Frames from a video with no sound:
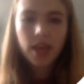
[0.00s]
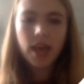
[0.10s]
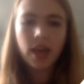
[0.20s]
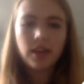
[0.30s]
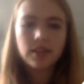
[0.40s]

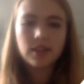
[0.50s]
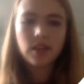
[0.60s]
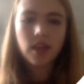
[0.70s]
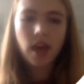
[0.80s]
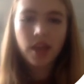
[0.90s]
And
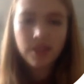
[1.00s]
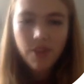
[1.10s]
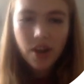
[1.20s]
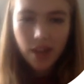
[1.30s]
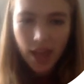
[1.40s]
at the
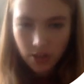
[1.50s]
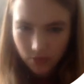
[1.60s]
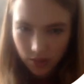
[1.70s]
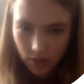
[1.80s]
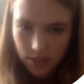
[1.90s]
very end
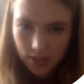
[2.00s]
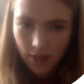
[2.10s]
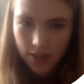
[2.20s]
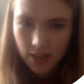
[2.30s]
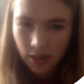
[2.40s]
of the last slide,